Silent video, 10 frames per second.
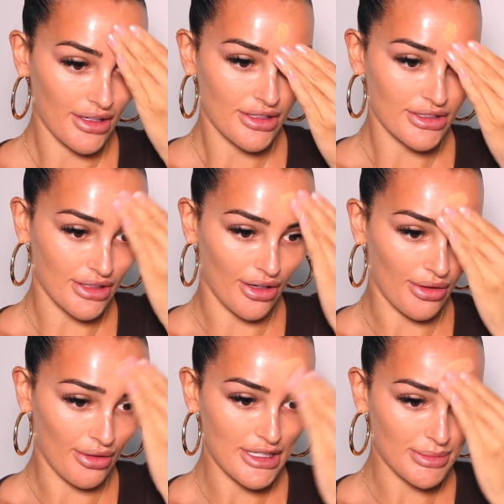
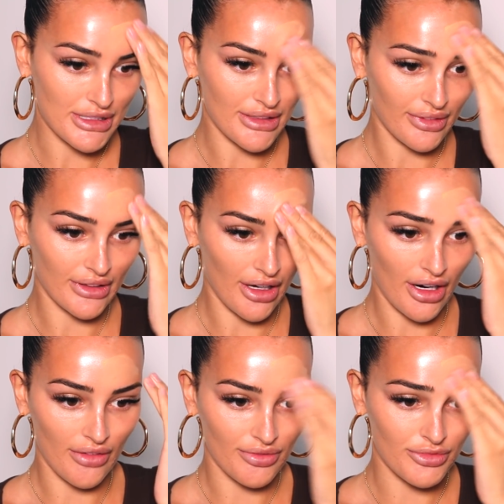So it's been something that
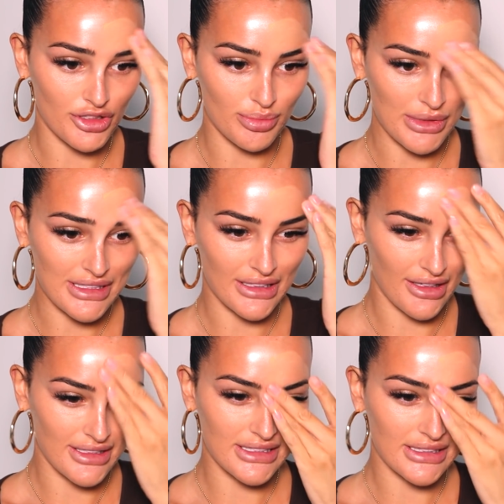I've just been
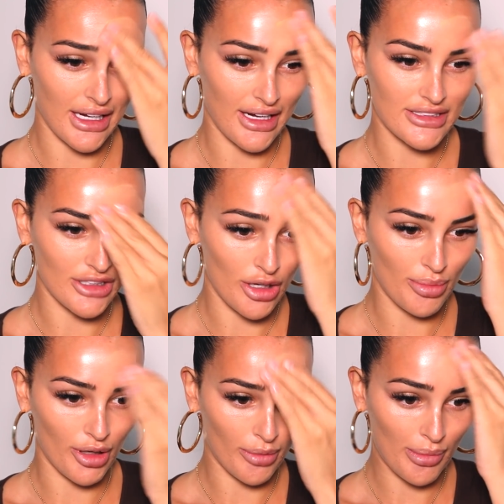kind of scared to
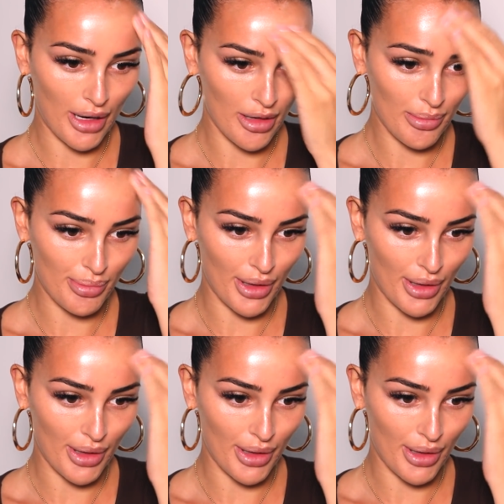open up about.